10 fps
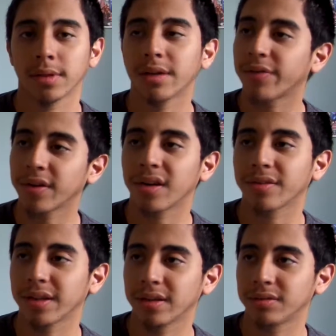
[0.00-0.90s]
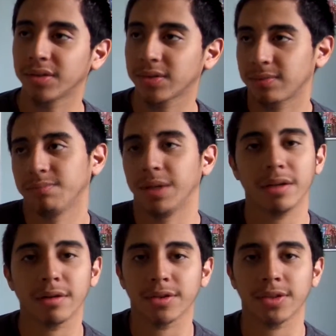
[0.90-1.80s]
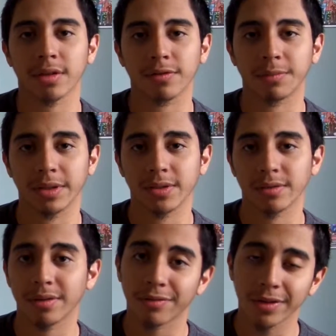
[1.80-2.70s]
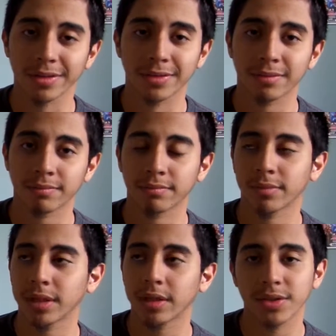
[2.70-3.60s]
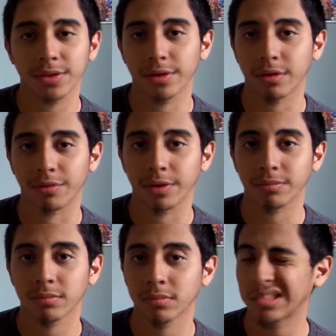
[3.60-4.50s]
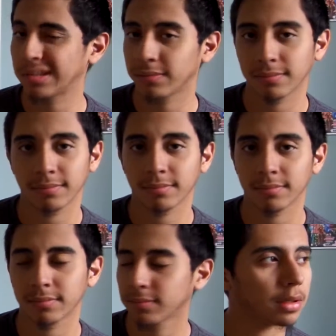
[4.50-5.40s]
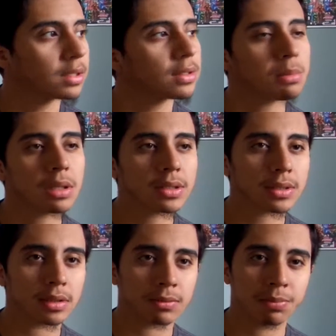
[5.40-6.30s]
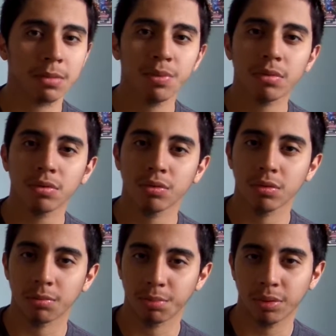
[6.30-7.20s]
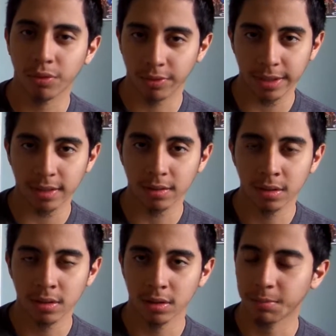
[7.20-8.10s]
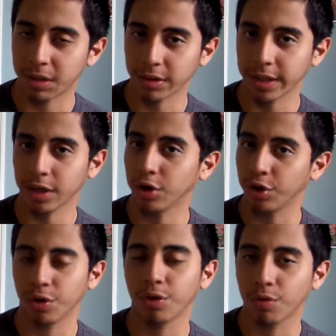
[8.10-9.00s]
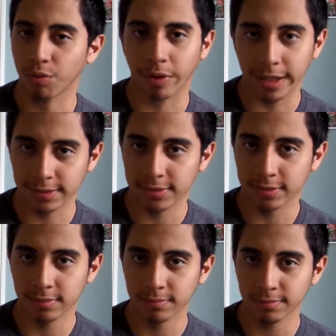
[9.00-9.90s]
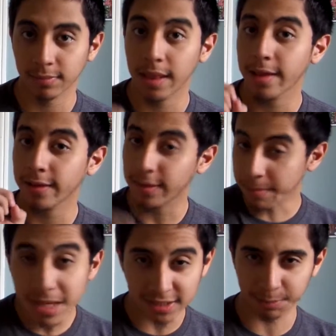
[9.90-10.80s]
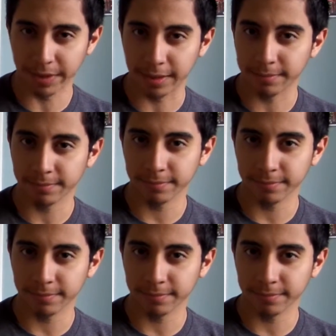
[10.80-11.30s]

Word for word: Then I found out that just being yourself makes you enough friends, and gets your girlfriend. And next on my list is people who complain about getting good grades. Let me explain.